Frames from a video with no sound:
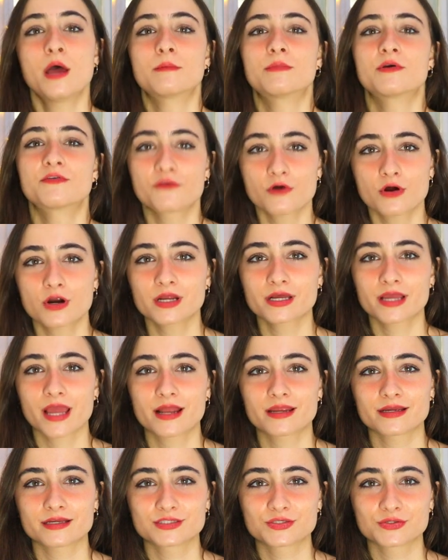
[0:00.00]
Before I
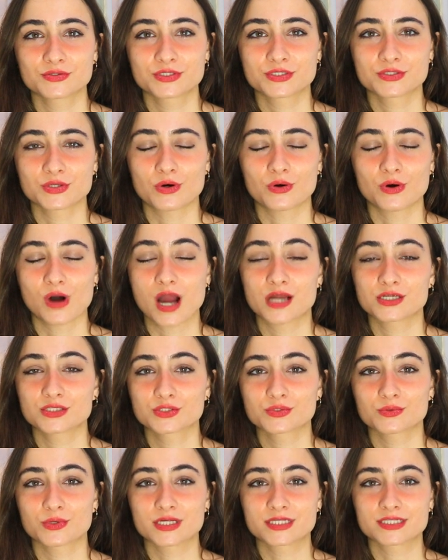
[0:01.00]
get into this haul, I
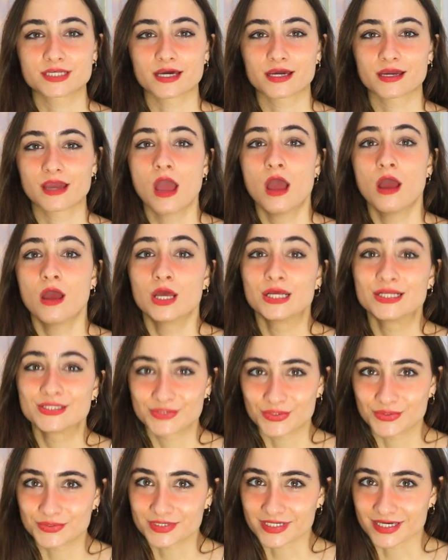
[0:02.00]
just want to say
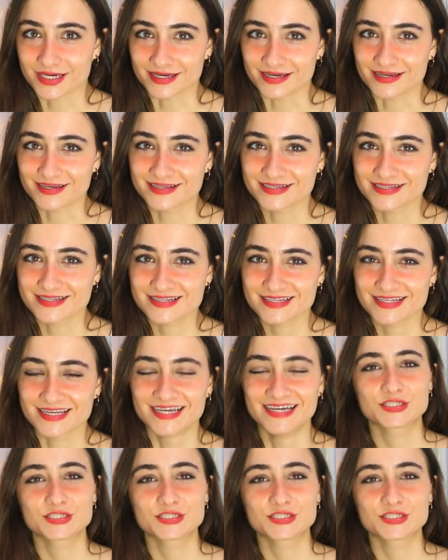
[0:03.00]
two things.